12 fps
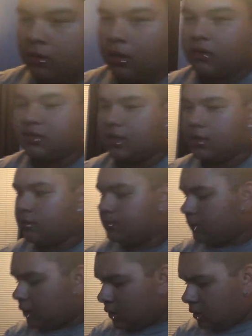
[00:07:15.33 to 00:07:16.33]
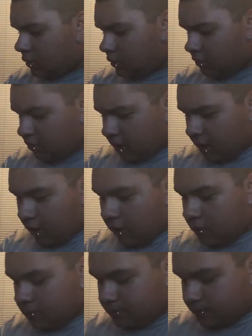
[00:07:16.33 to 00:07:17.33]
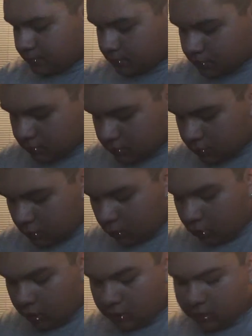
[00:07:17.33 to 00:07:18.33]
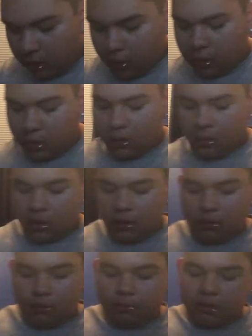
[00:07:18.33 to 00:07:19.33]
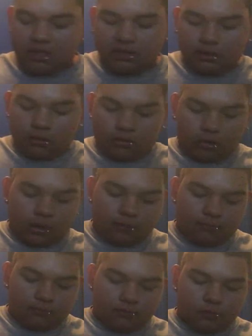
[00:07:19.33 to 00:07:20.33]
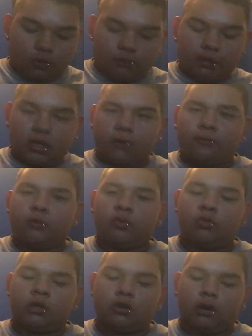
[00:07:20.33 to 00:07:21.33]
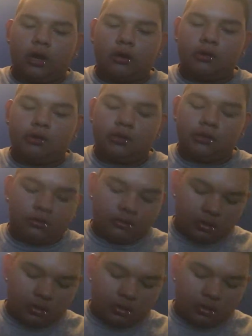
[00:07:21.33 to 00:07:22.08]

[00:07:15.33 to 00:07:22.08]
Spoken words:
I was like, okay. When I was ironing it, it bleached the thread. So be careful when you're ironing it.